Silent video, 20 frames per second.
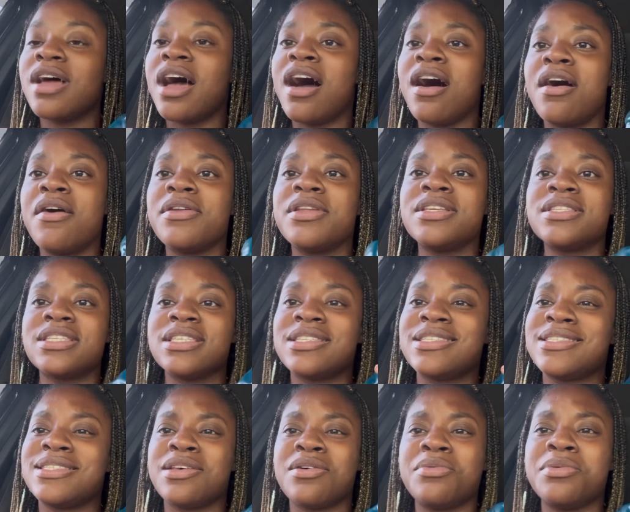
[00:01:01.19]
all this is
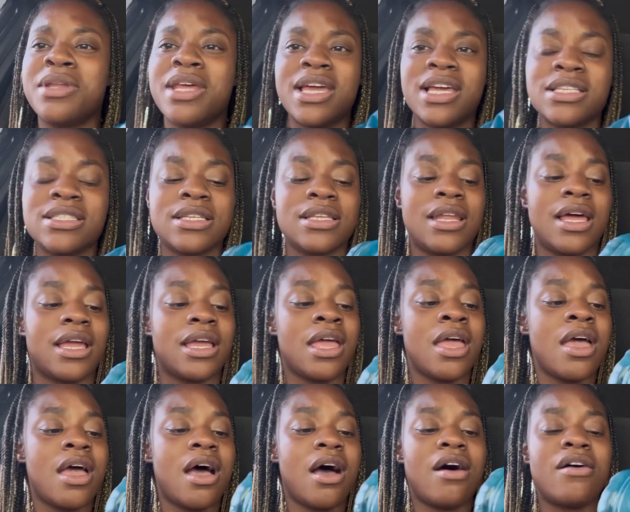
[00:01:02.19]
so nasty. Like,
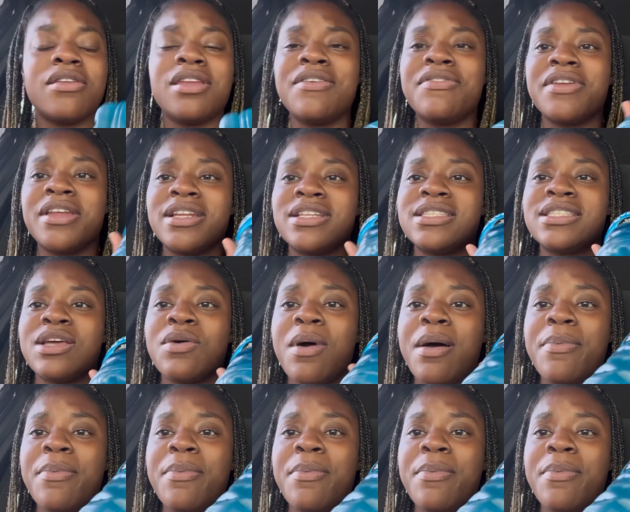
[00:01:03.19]
I don't even understand why